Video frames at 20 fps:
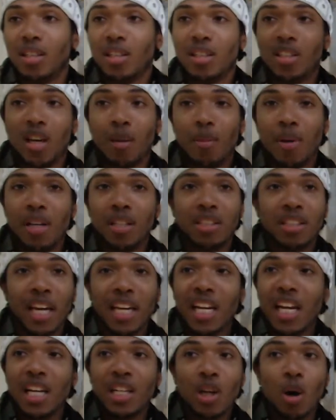You know what I mean? They
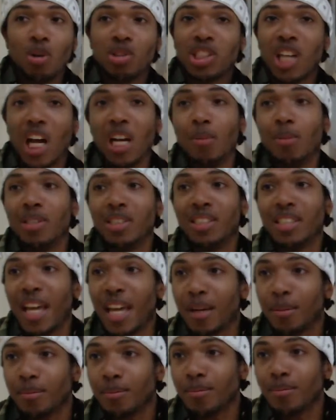didn't know Solomon's
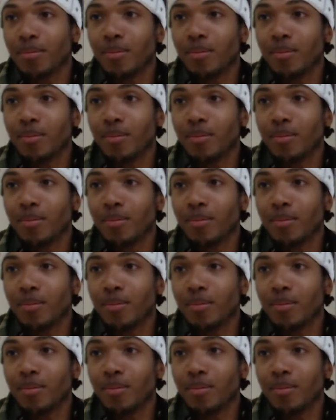name.